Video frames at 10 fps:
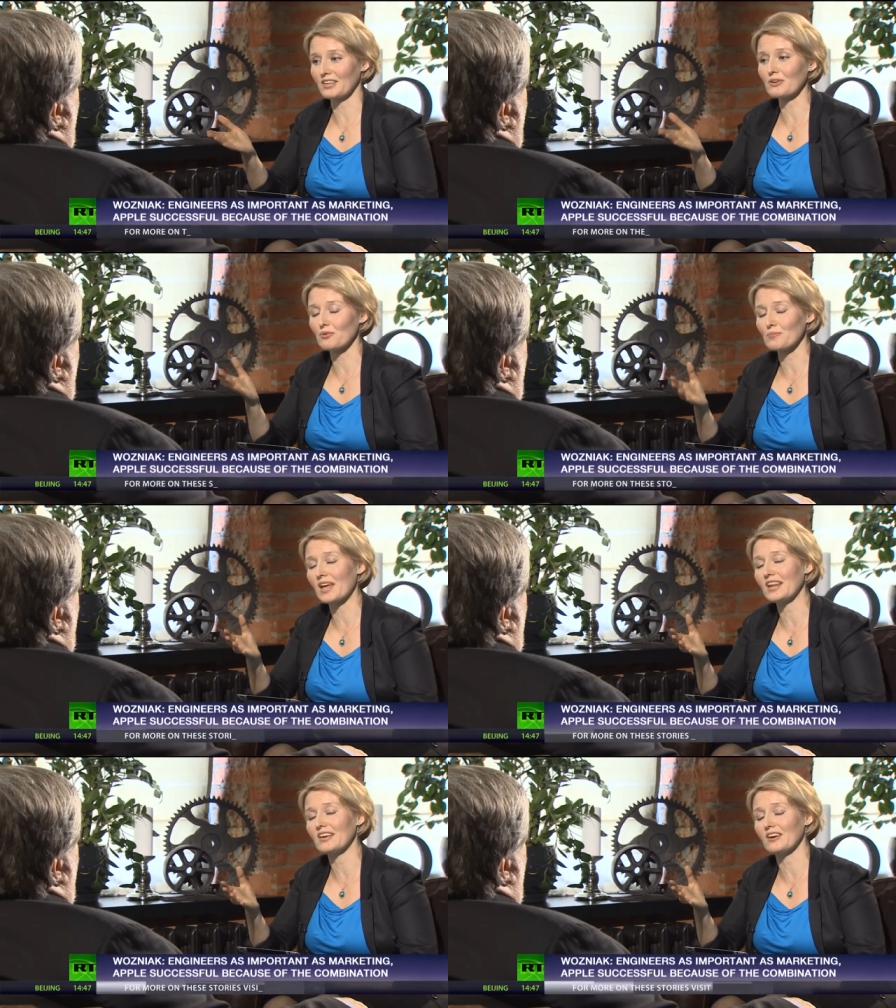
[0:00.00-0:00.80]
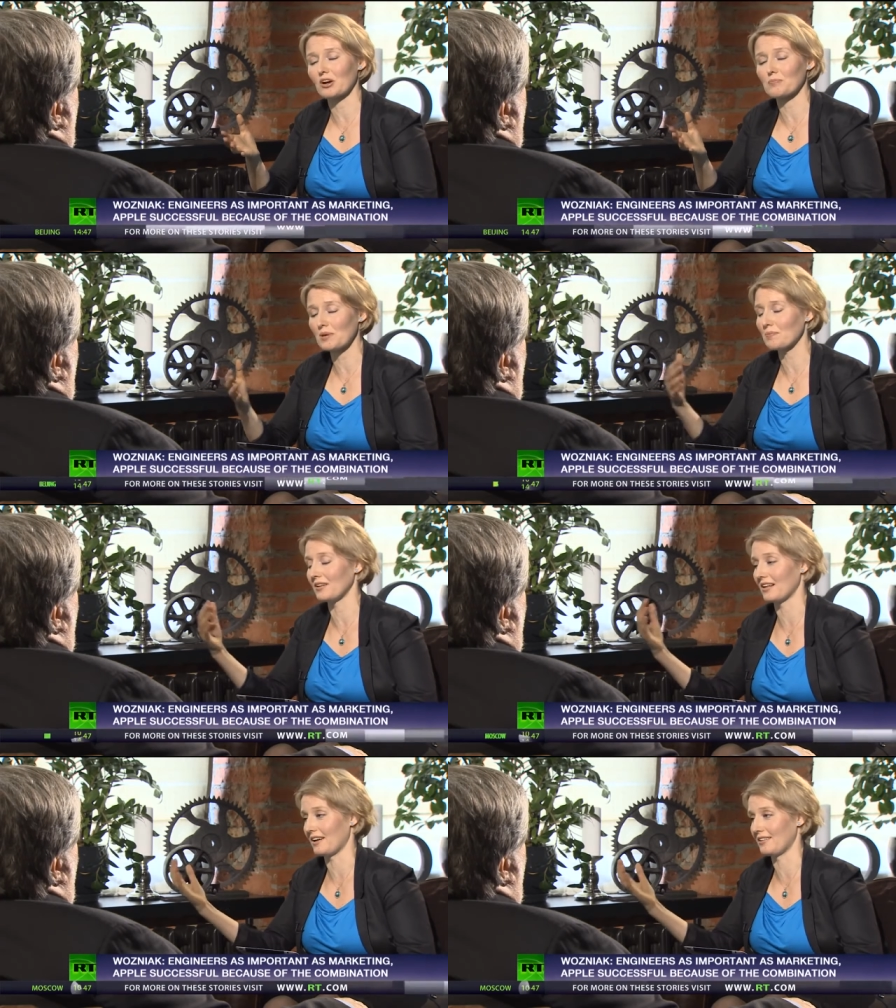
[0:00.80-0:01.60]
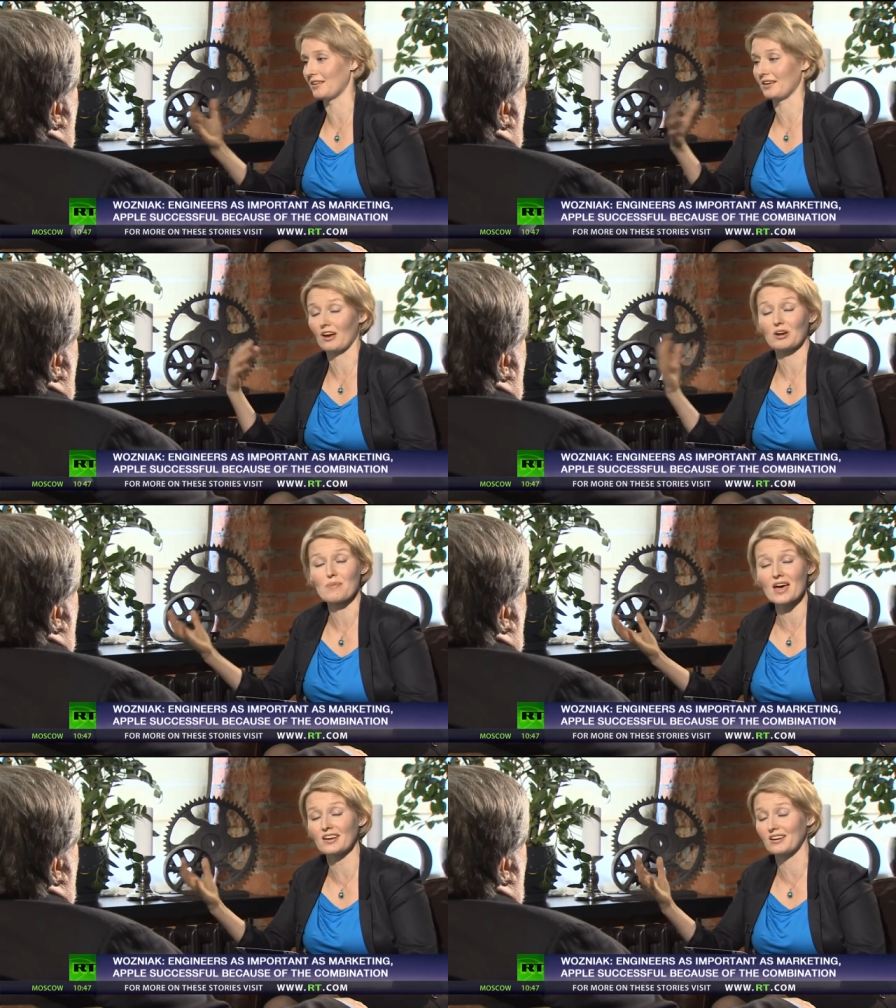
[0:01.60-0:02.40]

think for many young people and young men